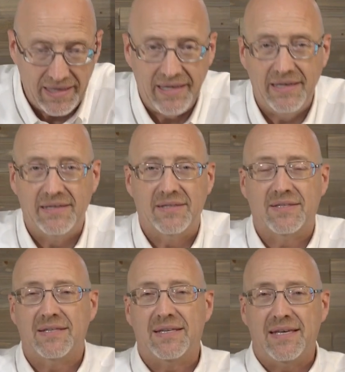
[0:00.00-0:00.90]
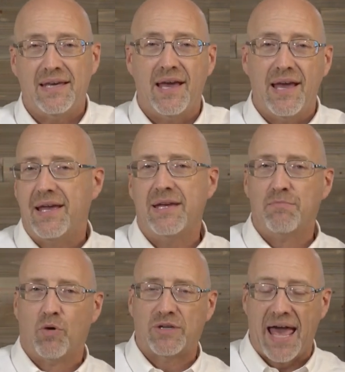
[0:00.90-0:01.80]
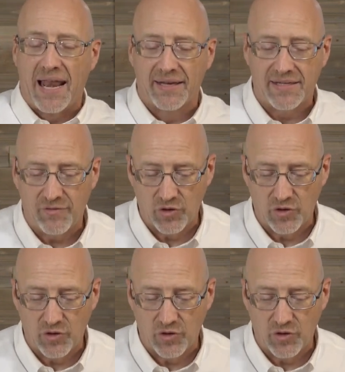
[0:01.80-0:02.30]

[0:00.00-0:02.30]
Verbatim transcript: is immortality.